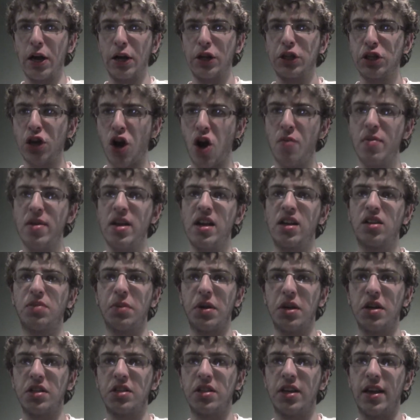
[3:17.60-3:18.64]
Shelby
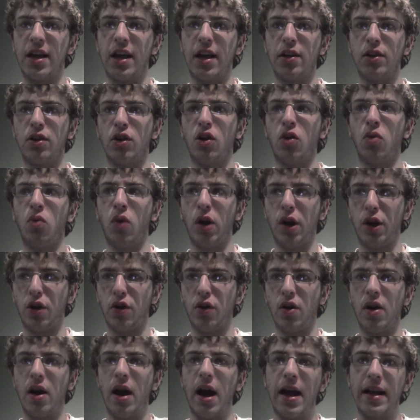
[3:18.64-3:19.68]
explains to Kendall what
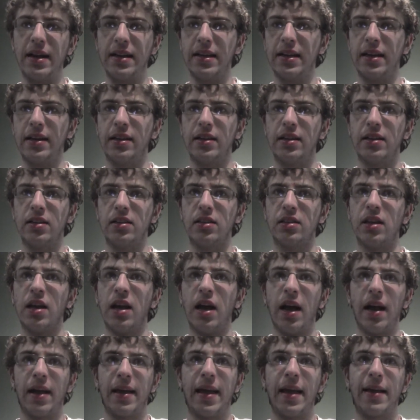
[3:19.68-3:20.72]
her idea is.
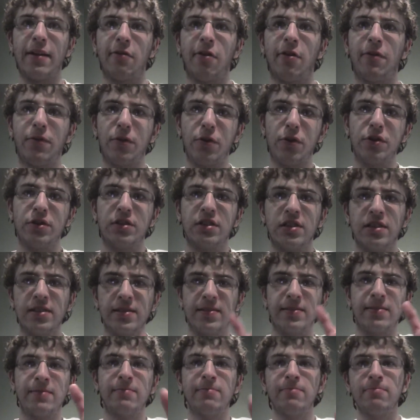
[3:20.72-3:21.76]
Kendall at first
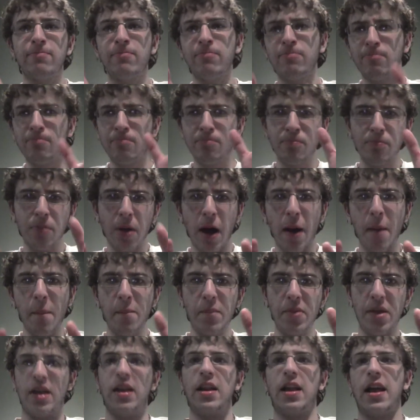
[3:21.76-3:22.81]
is a
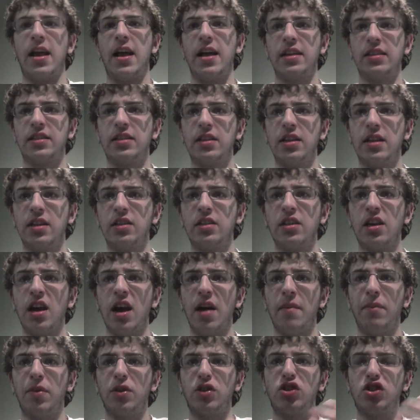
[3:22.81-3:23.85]
bit hesitant,
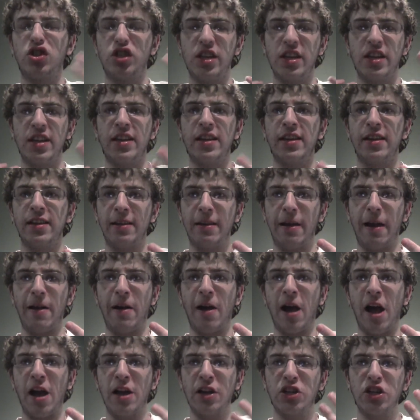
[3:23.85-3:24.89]
but she
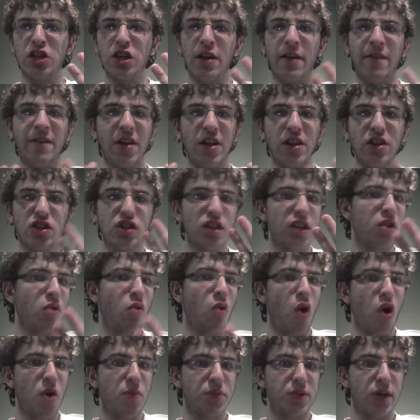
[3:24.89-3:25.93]
she eventually
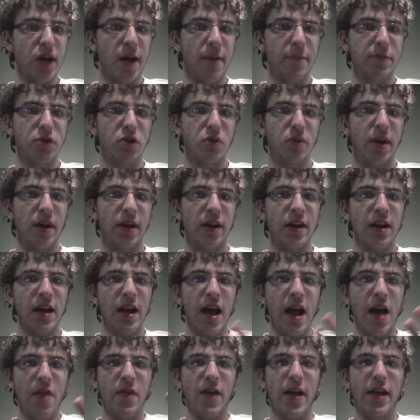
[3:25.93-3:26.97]
warms up to it,
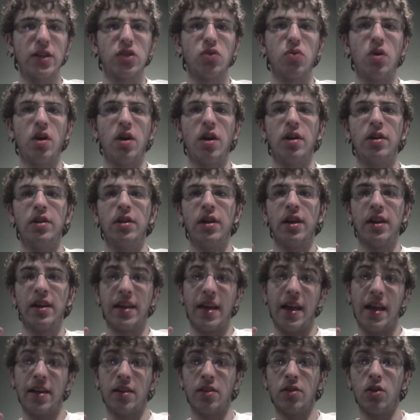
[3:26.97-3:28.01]
and that's when
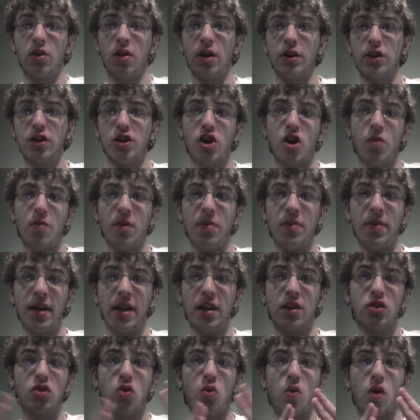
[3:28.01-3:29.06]
Kendall and Shelby
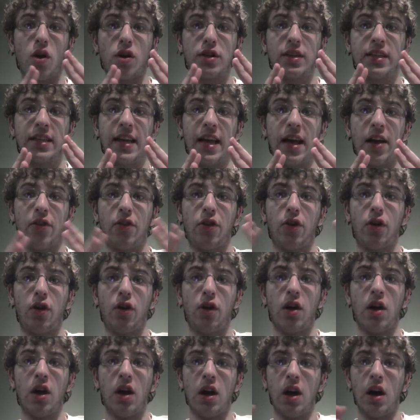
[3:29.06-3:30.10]
begin to work
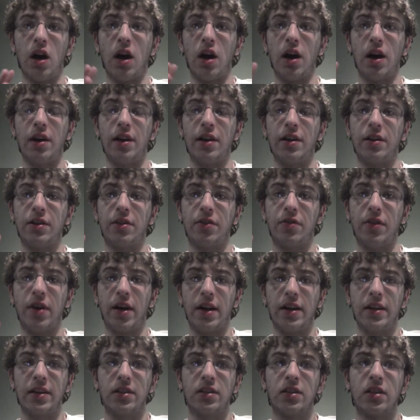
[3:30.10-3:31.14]
together on a
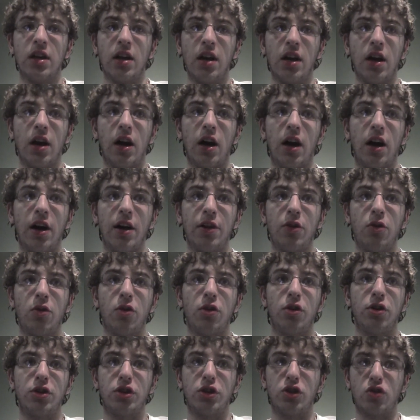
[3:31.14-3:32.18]
device uh, in
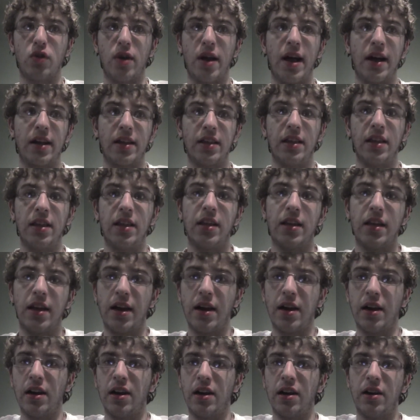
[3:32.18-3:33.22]
order to track the
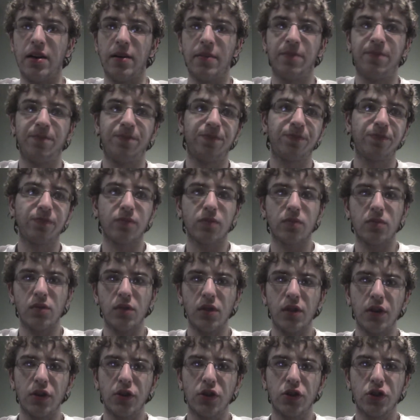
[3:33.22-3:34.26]
uh,
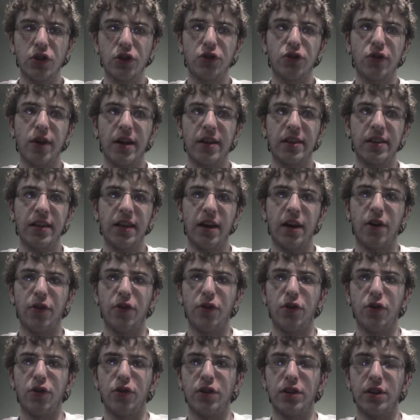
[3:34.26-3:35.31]
to track the
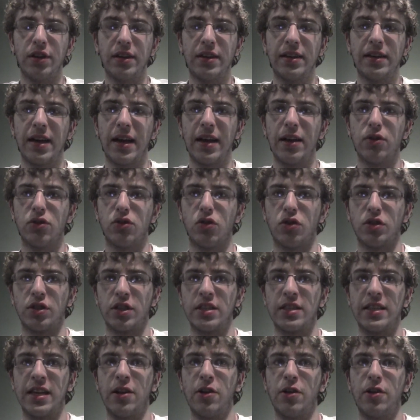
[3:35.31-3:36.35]
other dinosaurs.
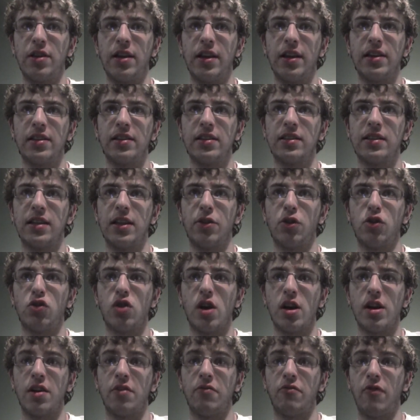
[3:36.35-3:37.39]
Because the other thing is is that they're
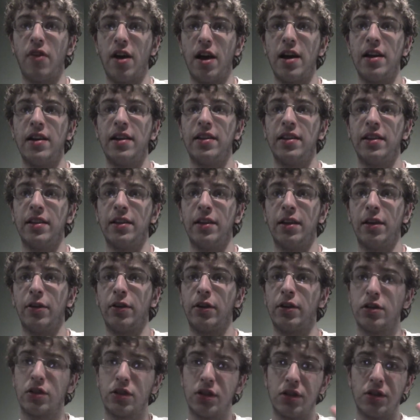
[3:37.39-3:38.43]
trying to find,
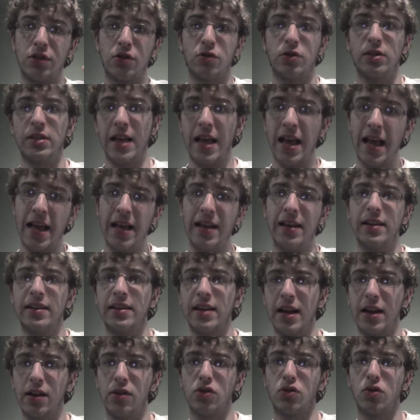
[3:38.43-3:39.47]
since there's ten
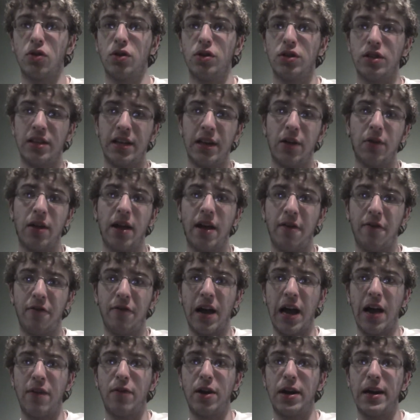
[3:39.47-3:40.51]
dinosaurs and they only have
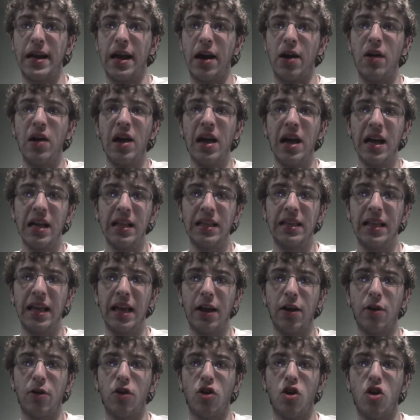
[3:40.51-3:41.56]
five right now,
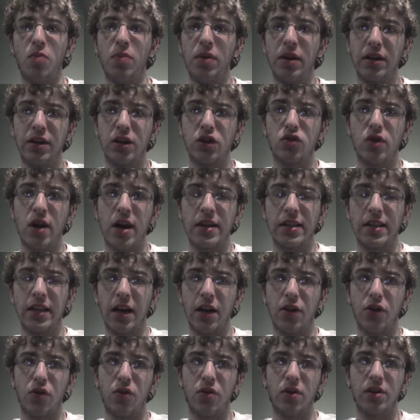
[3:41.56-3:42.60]
they are hoping to track the
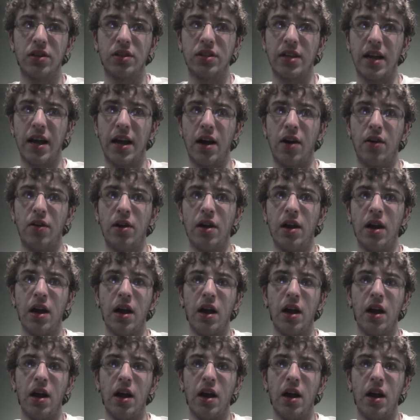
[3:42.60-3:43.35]
other ones down.